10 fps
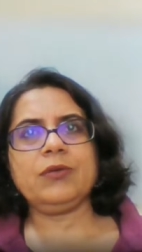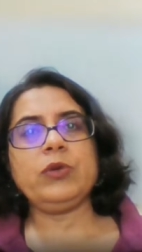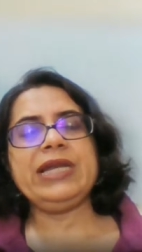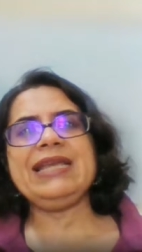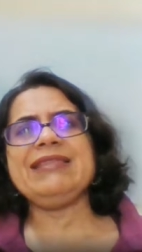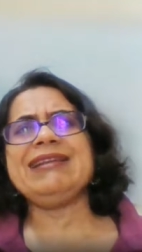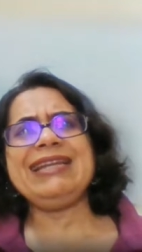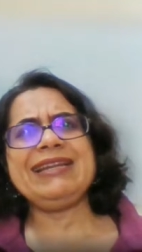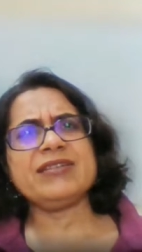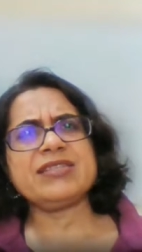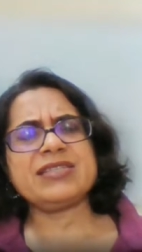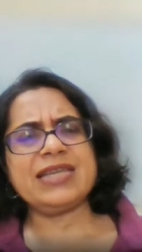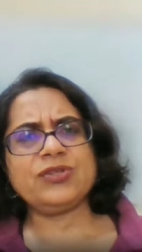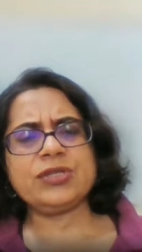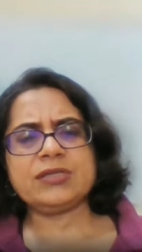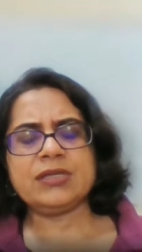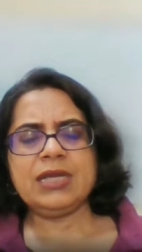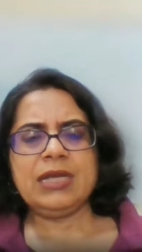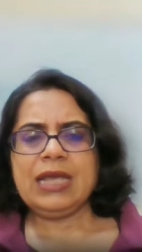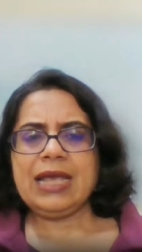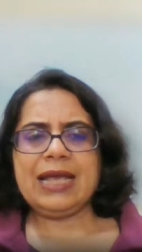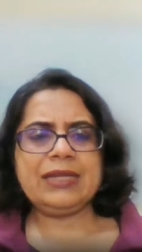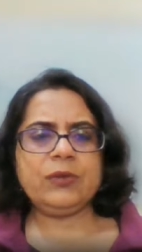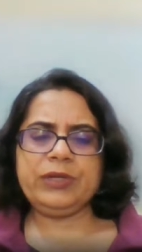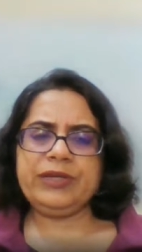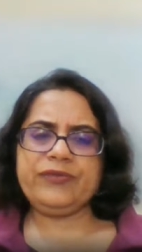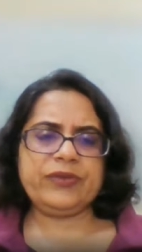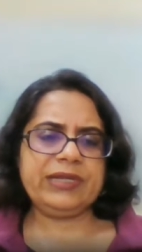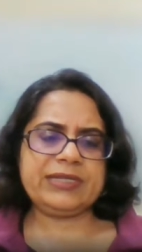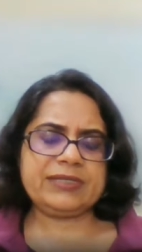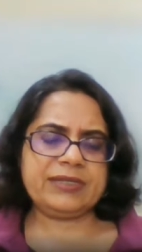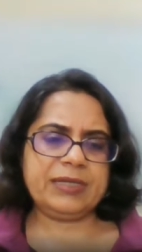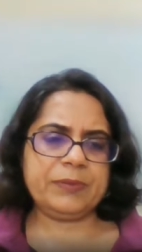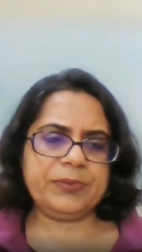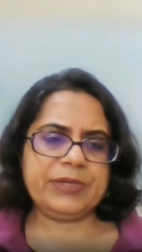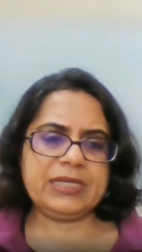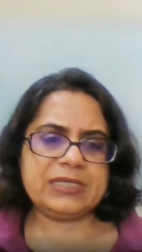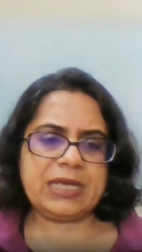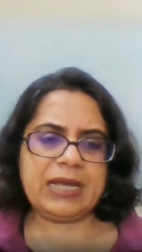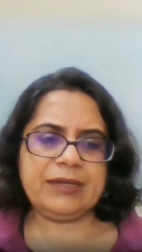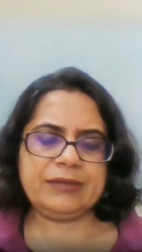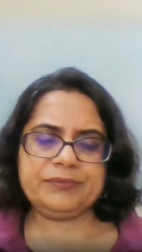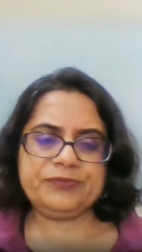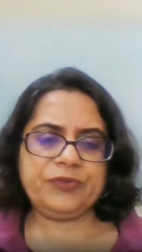only in the later stages and only for the listed companies and